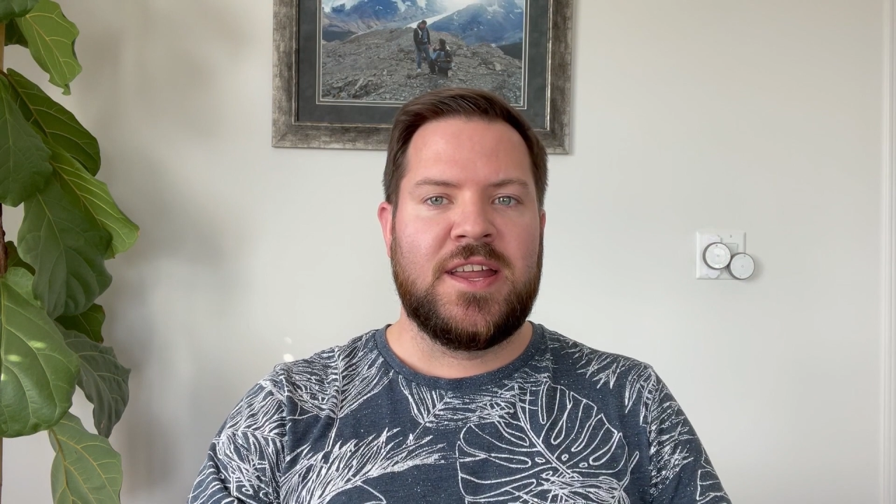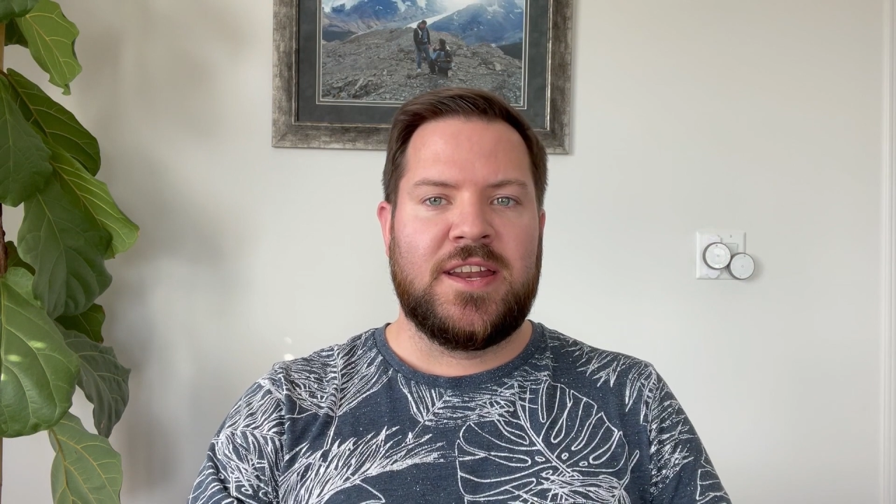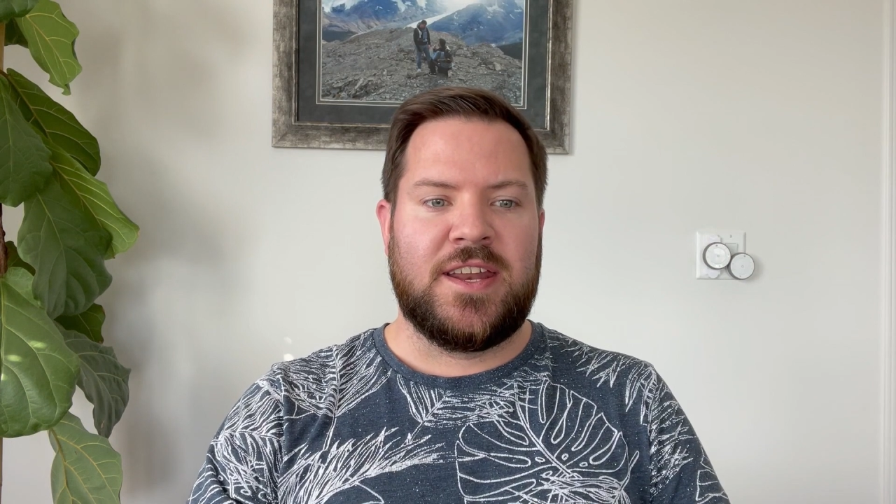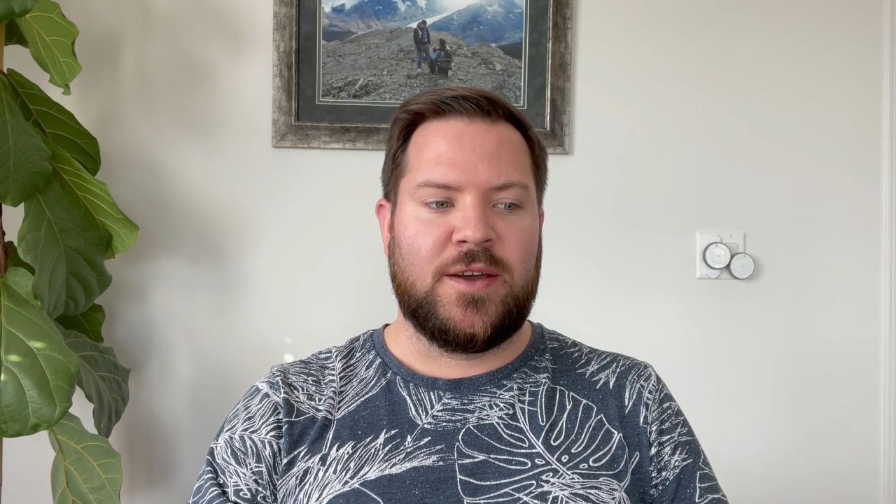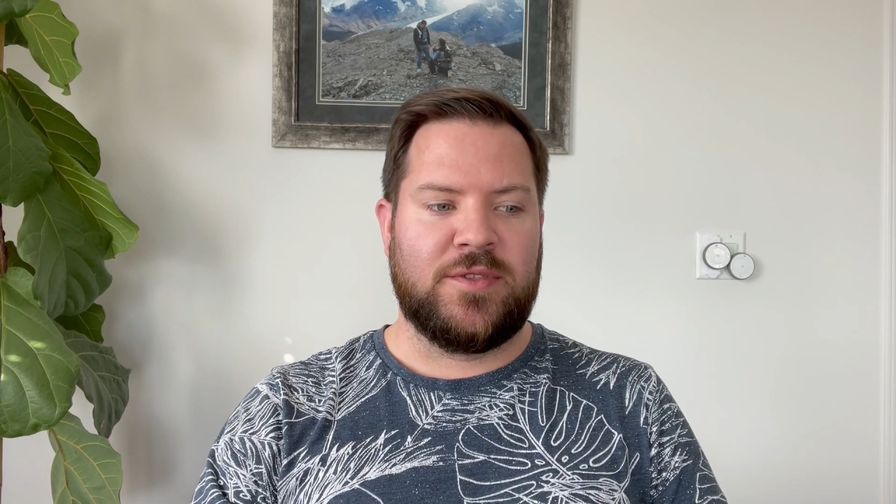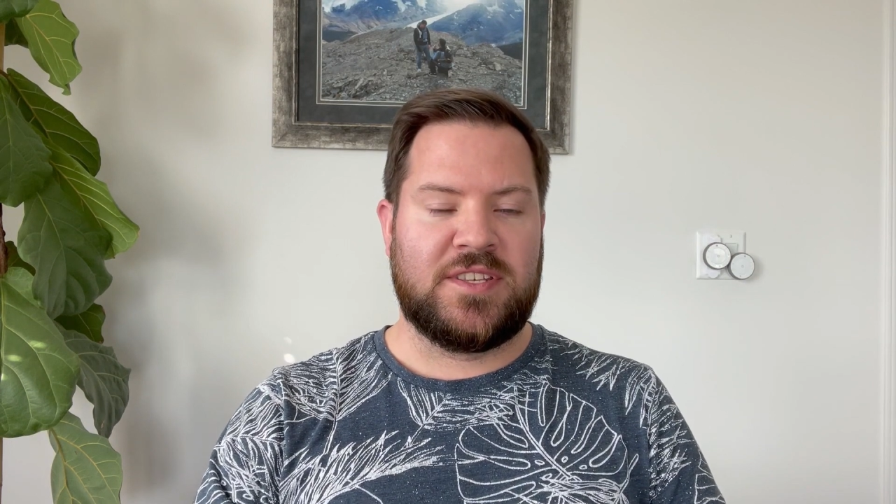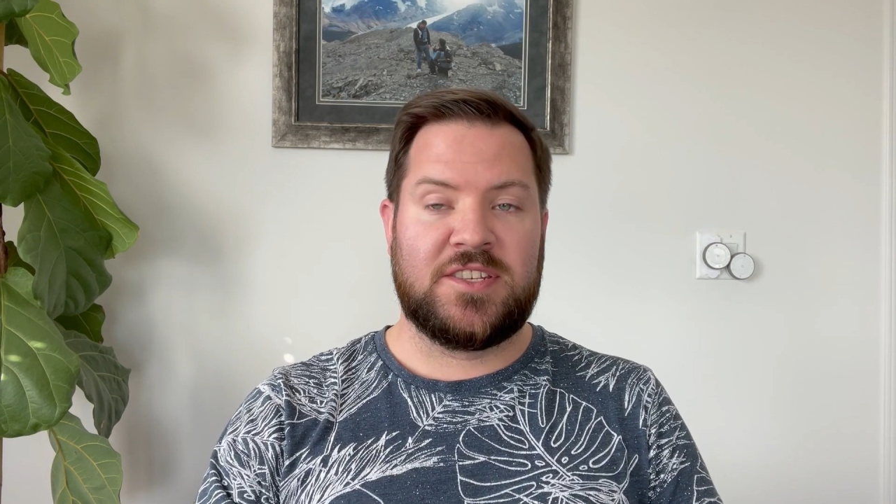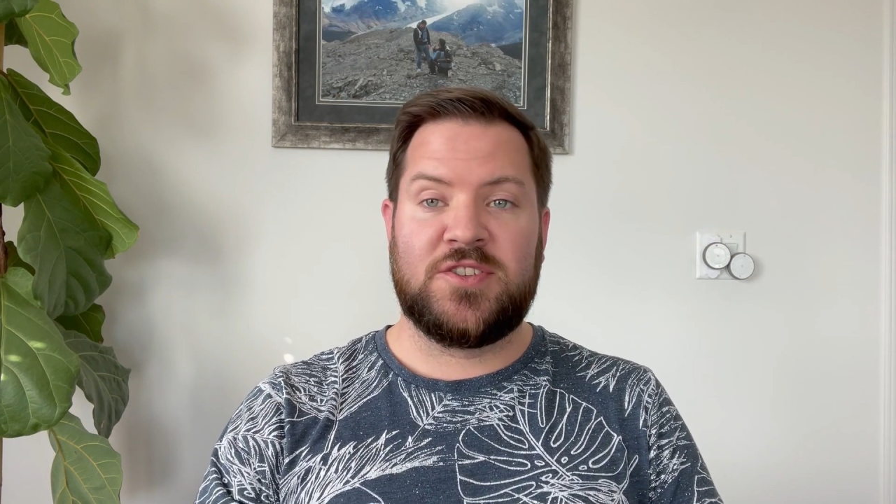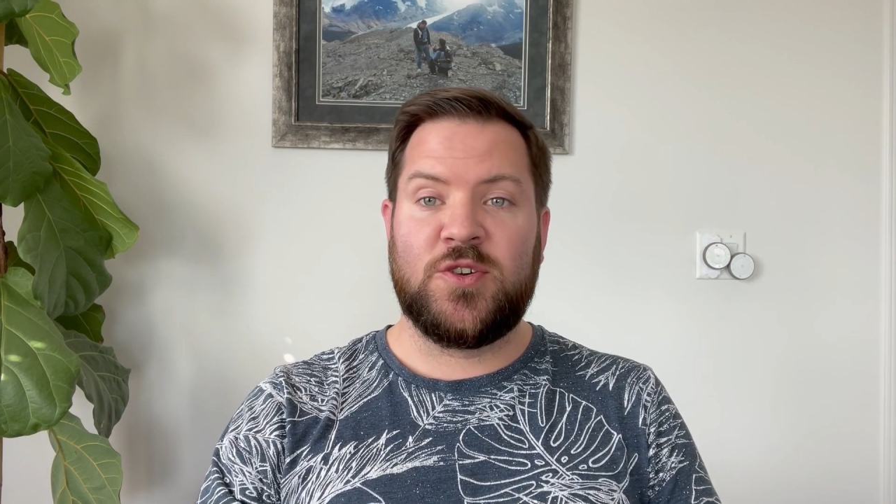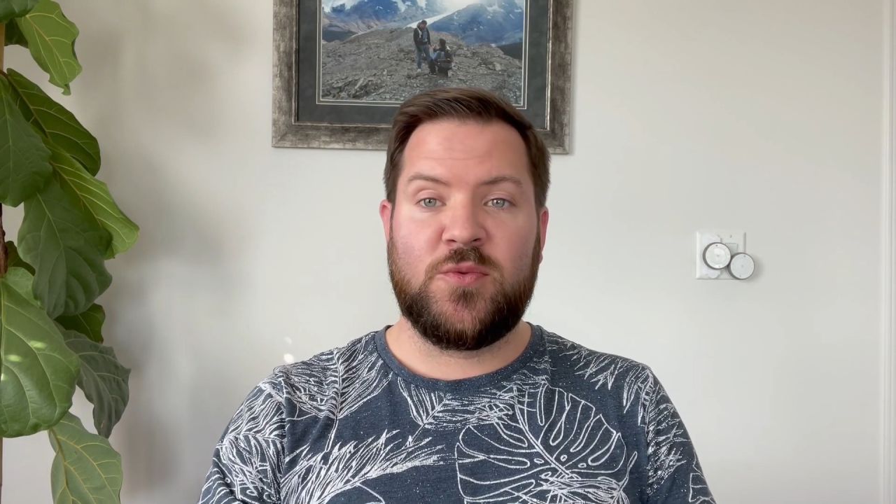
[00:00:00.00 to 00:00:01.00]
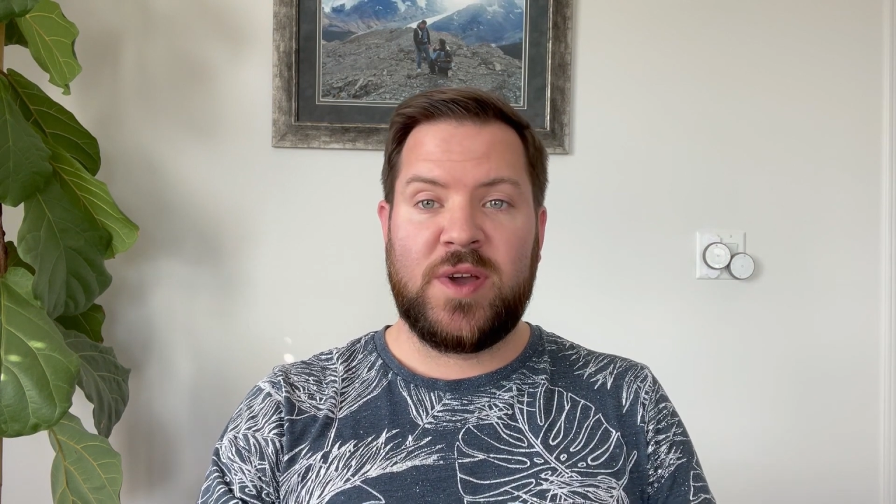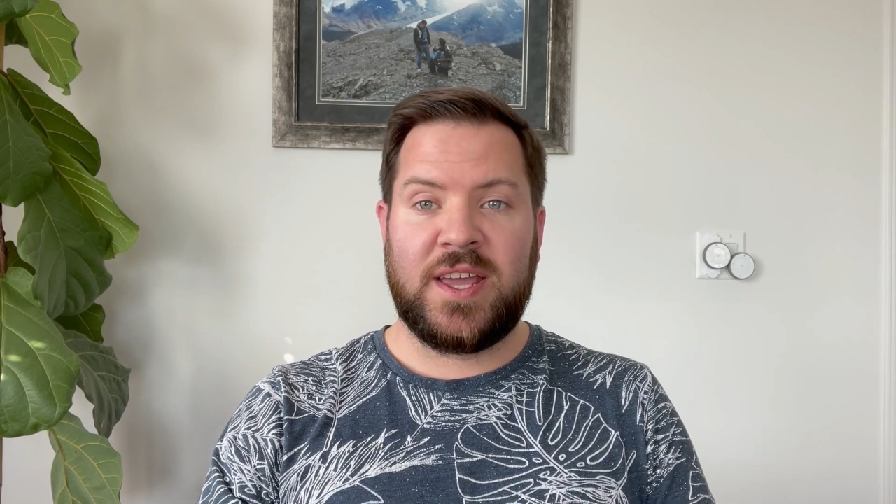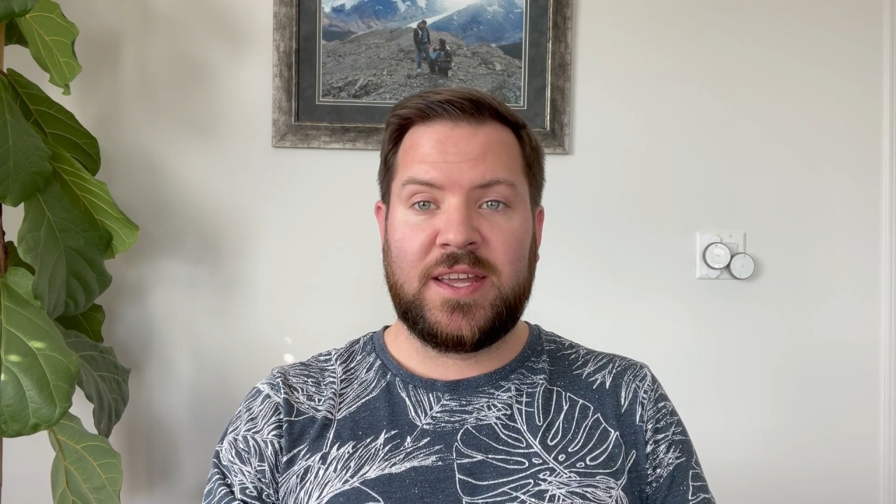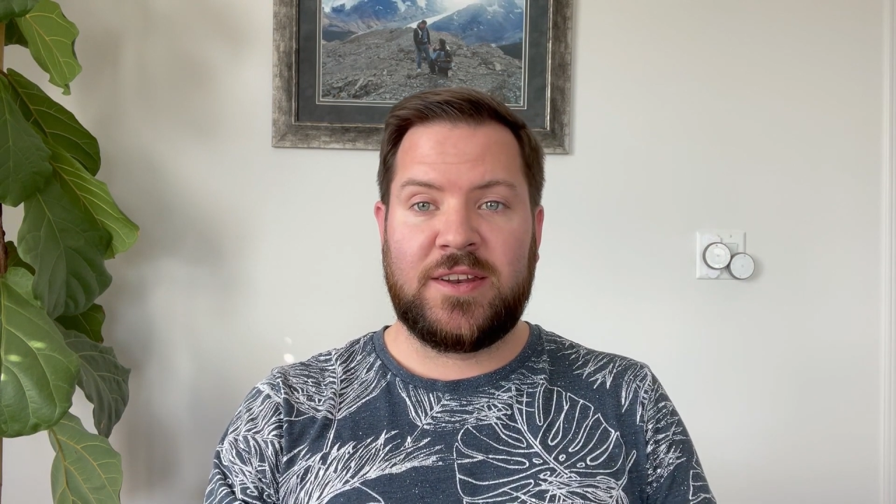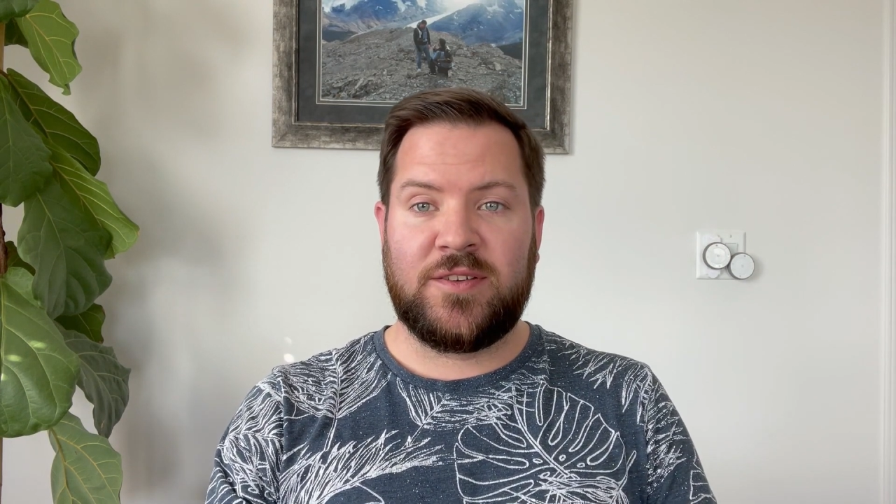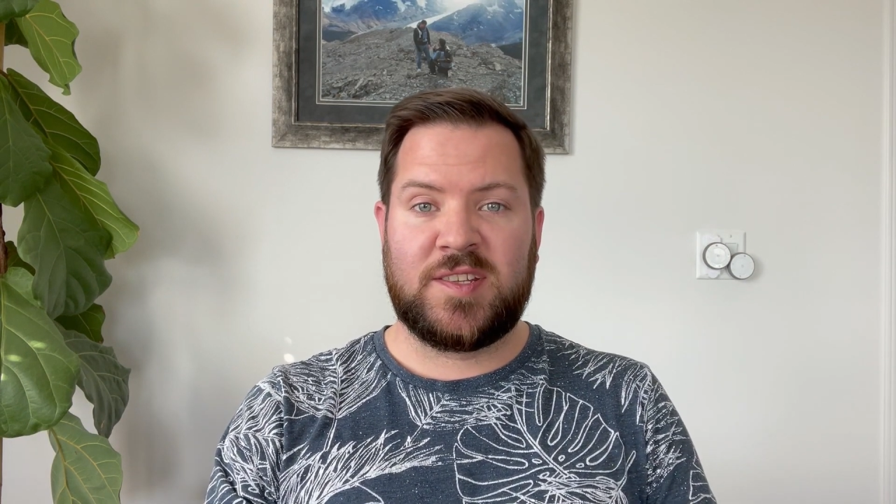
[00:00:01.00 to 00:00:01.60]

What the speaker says: Now, this is no way at all